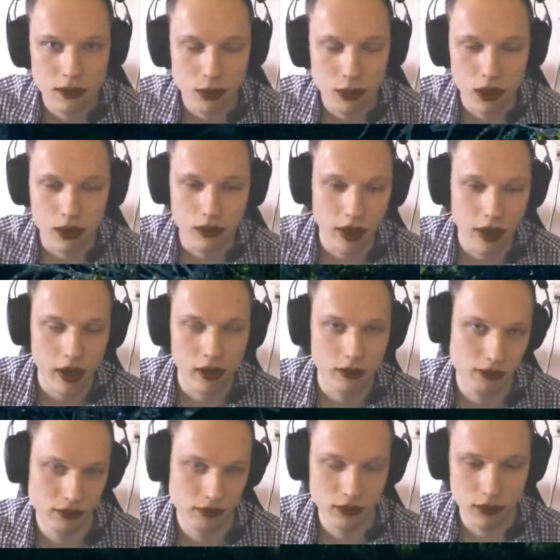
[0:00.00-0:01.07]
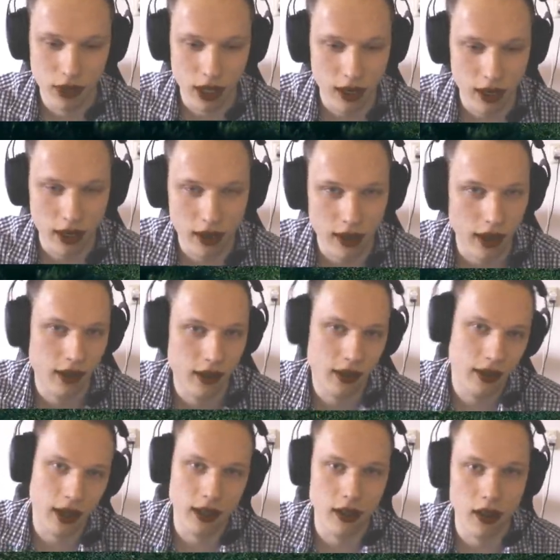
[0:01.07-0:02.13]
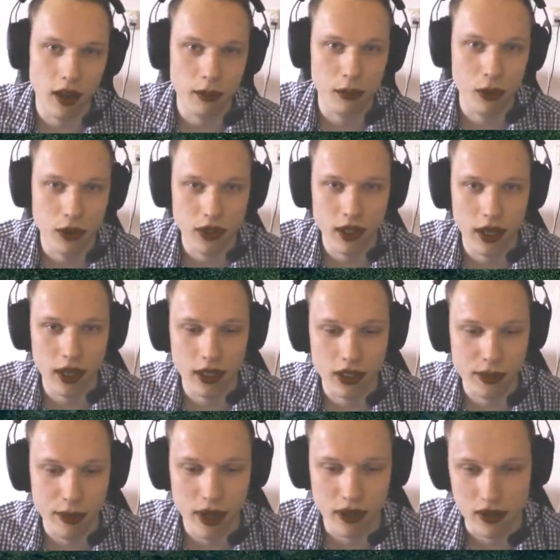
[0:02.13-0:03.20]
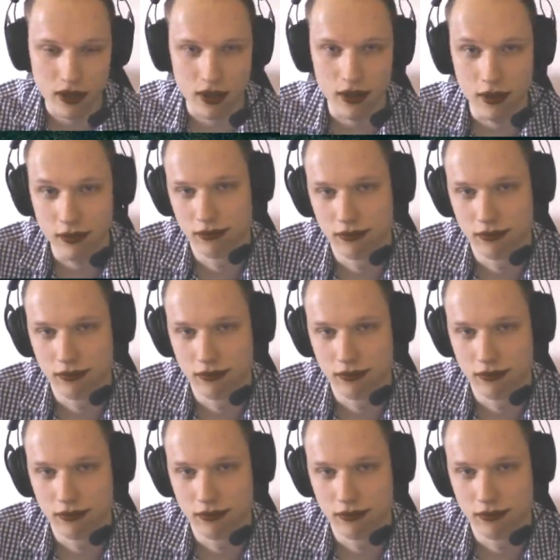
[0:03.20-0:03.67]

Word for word: But yeah, then again, I gain a lot more than I spend, so